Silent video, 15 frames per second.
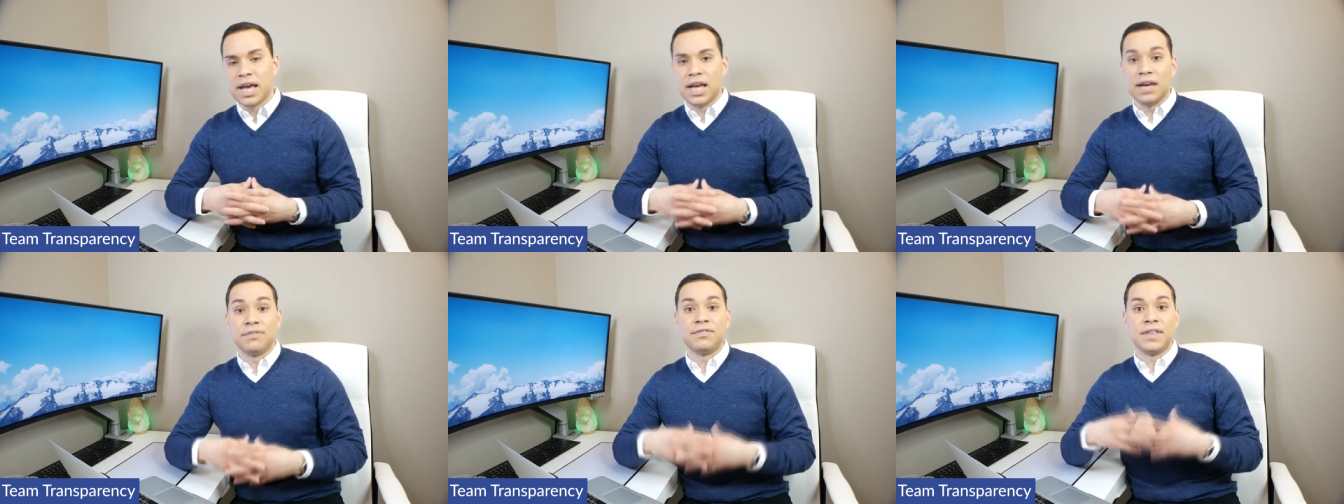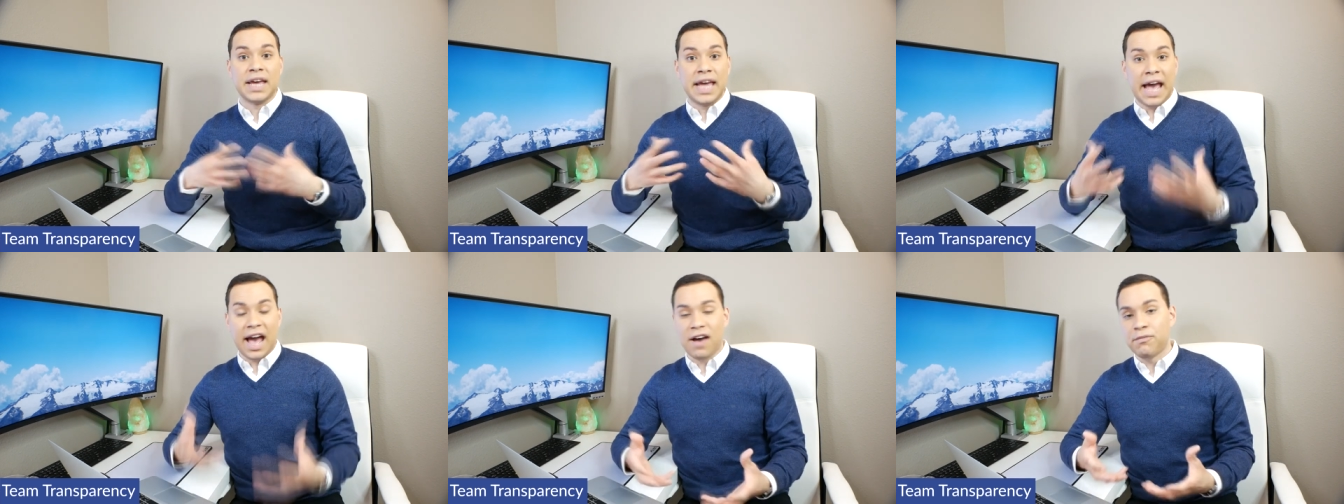if
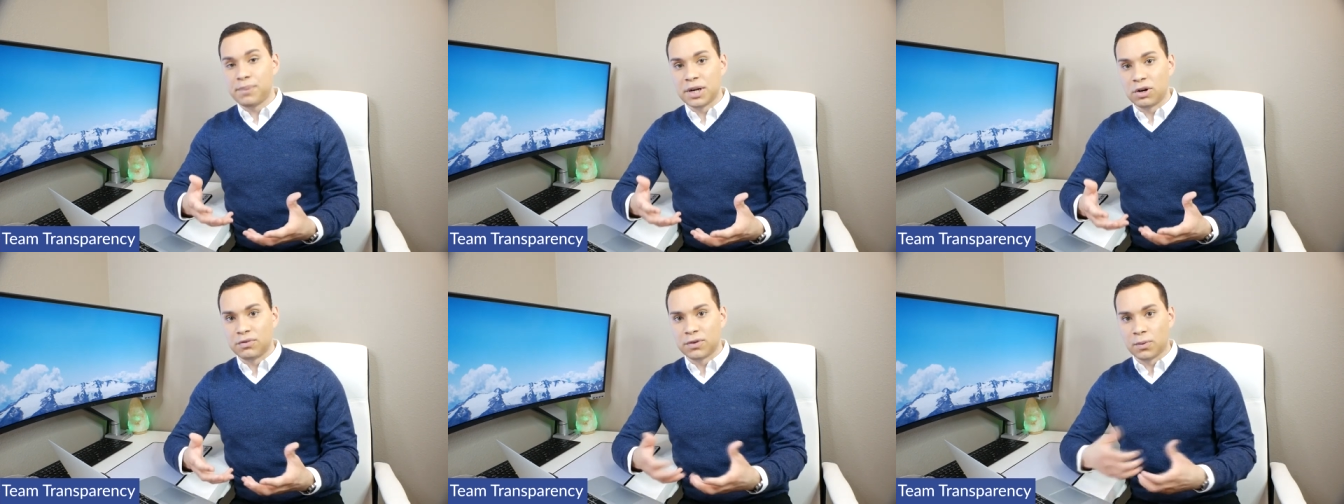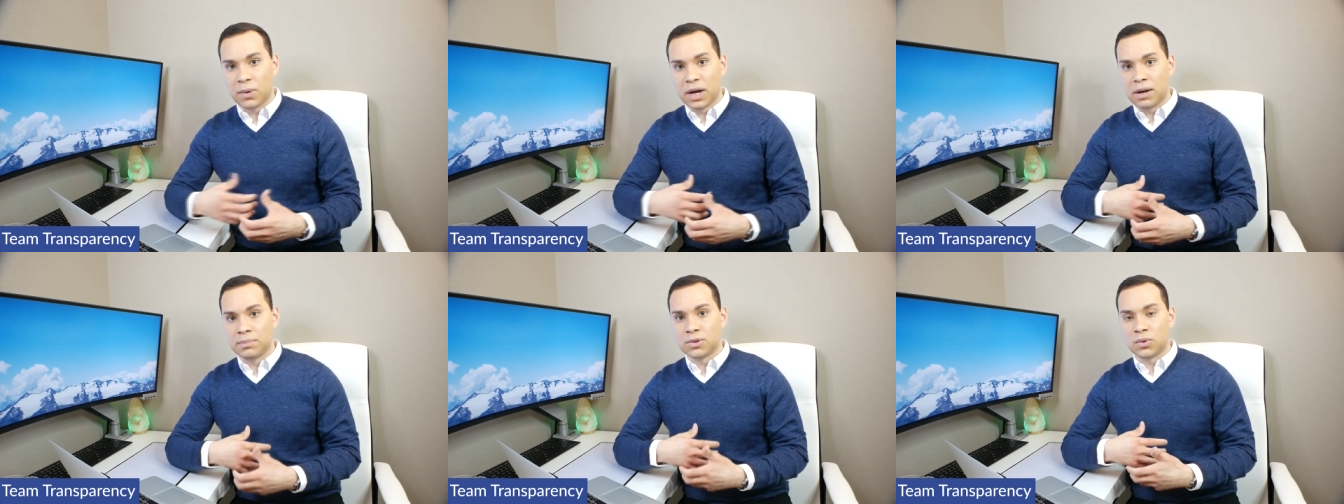they have been
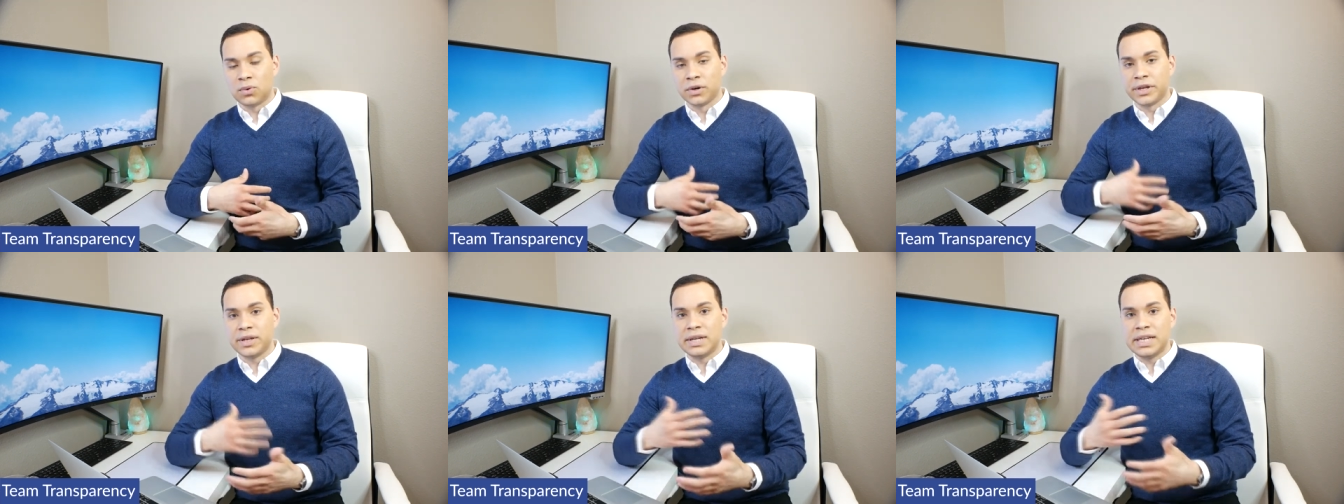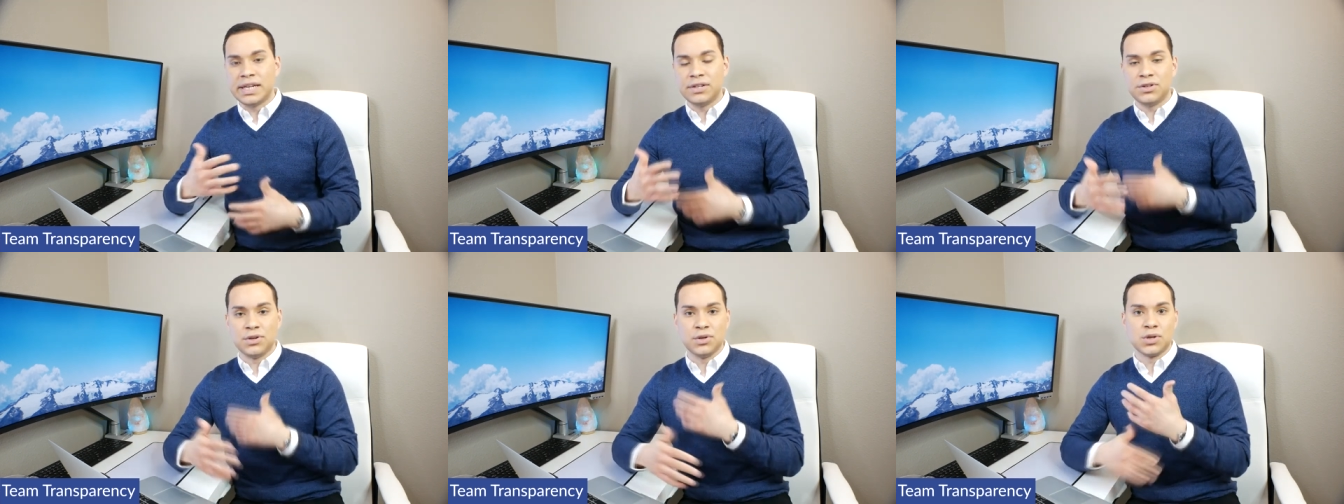overwhelmed or you
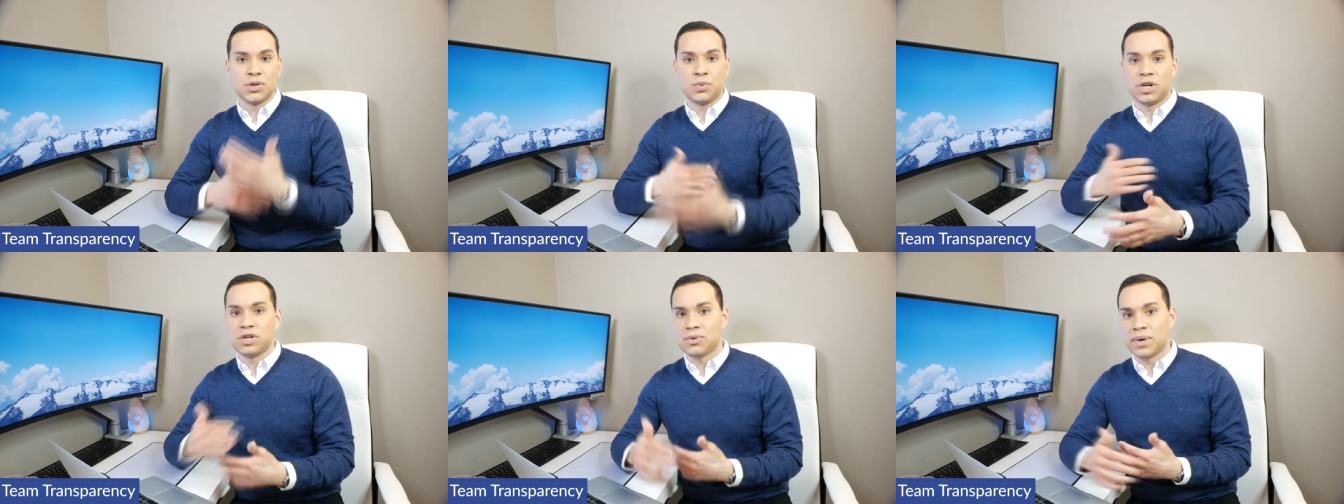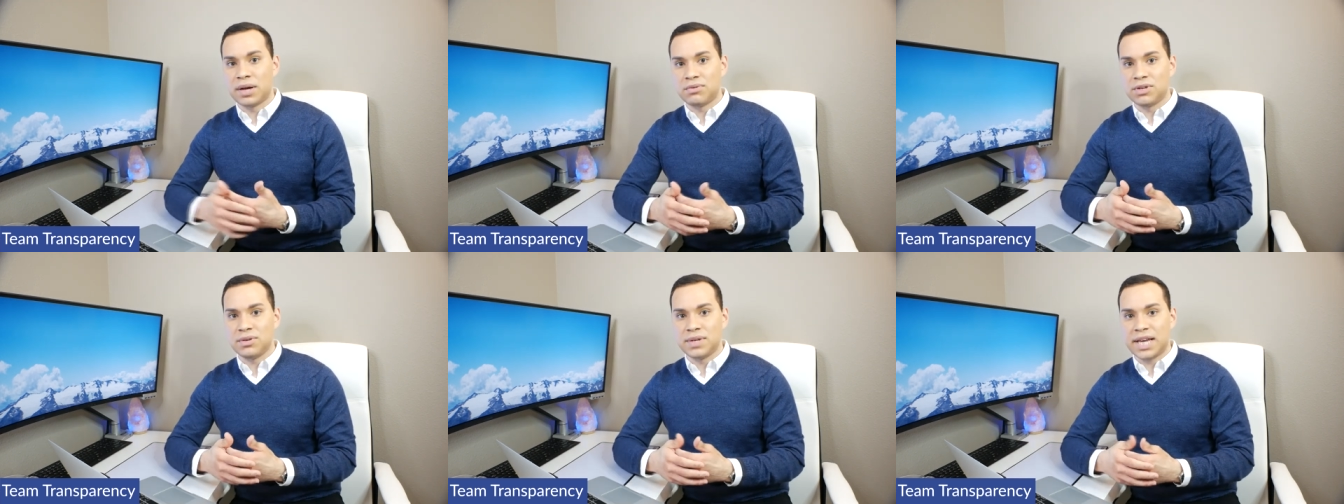need to switch
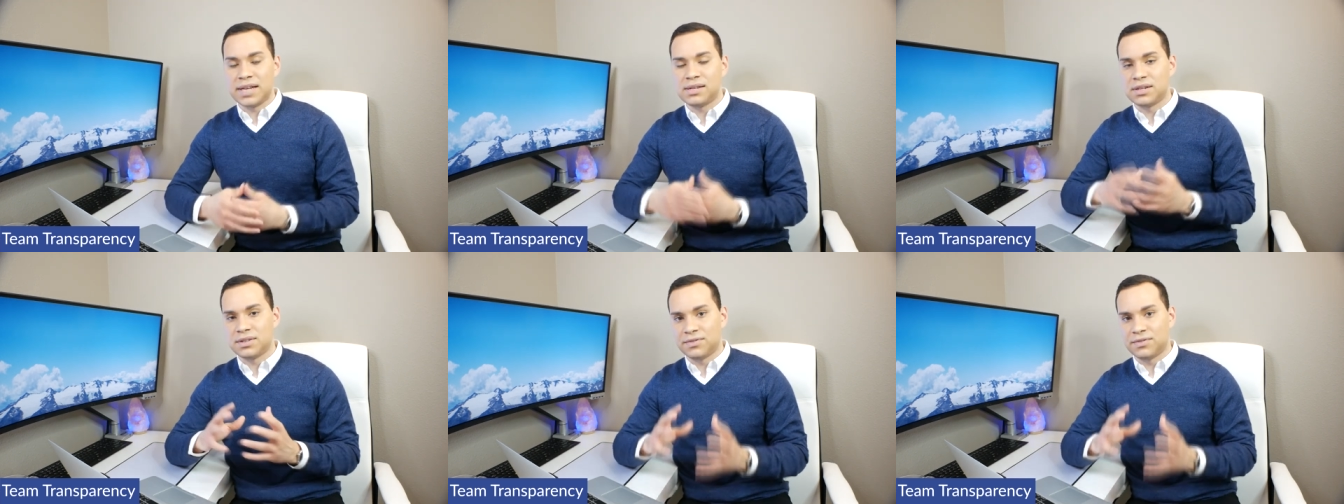around due dates.